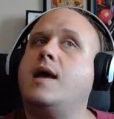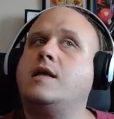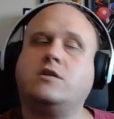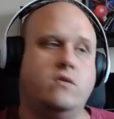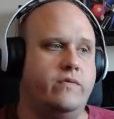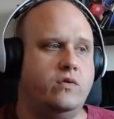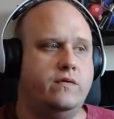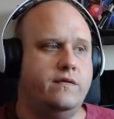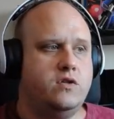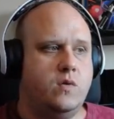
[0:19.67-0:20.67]
It's going to
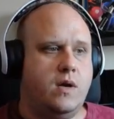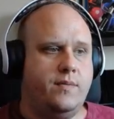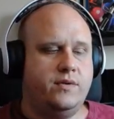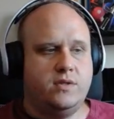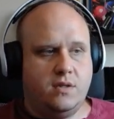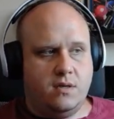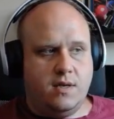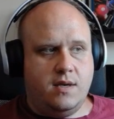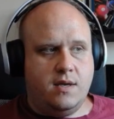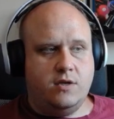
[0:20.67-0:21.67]
evolve, so I'm going to start
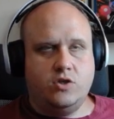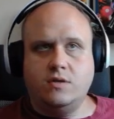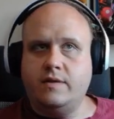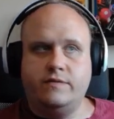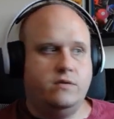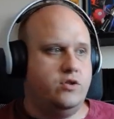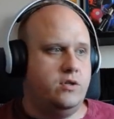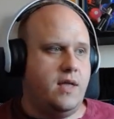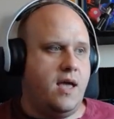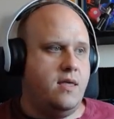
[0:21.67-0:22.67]
here and show you the
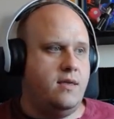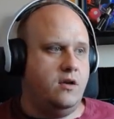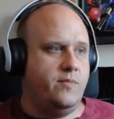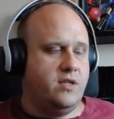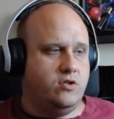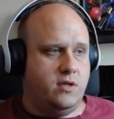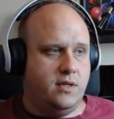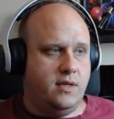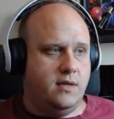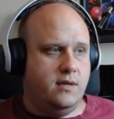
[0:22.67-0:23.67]
evolution, and then go back to
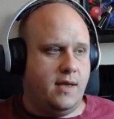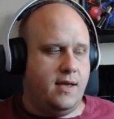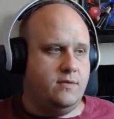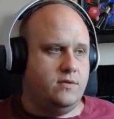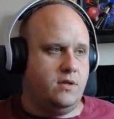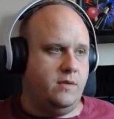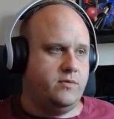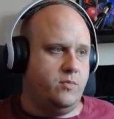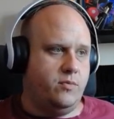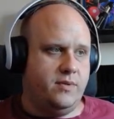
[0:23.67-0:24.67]
training and start the
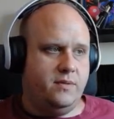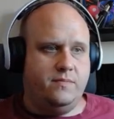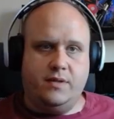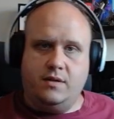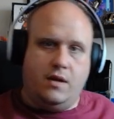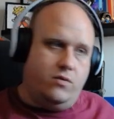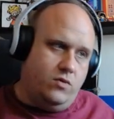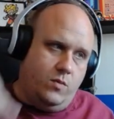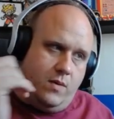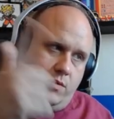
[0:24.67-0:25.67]
episode properly. But I thought
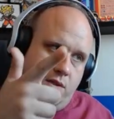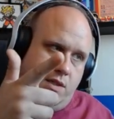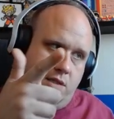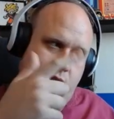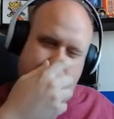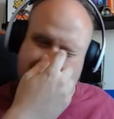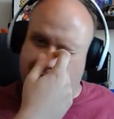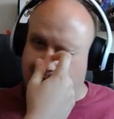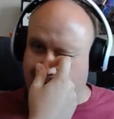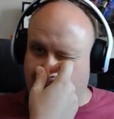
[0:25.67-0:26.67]
you might want to see this. I
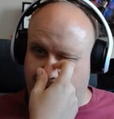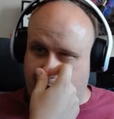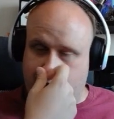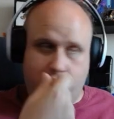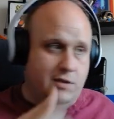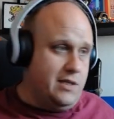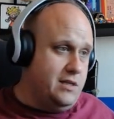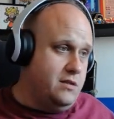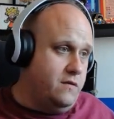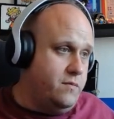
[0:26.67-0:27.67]
usually don't include this kind
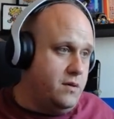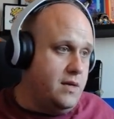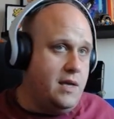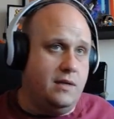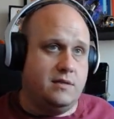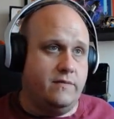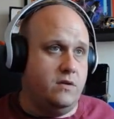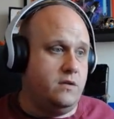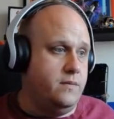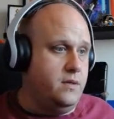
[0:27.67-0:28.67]
of stuff, but hey, let's have a
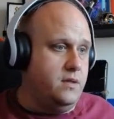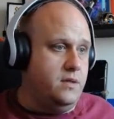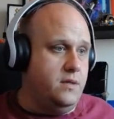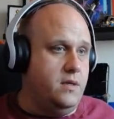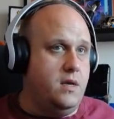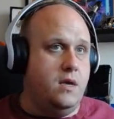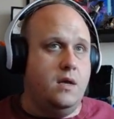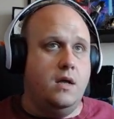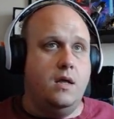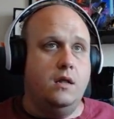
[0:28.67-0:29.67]
look.
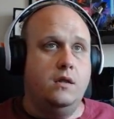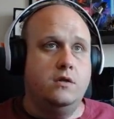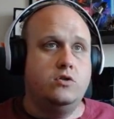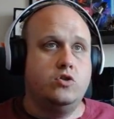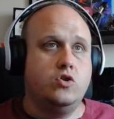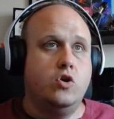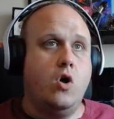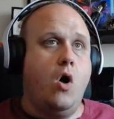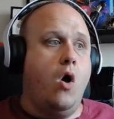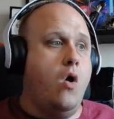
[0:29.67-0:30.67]
Let's
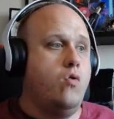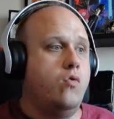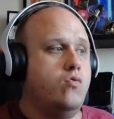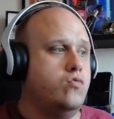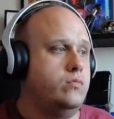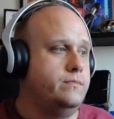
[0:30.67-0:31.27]
go!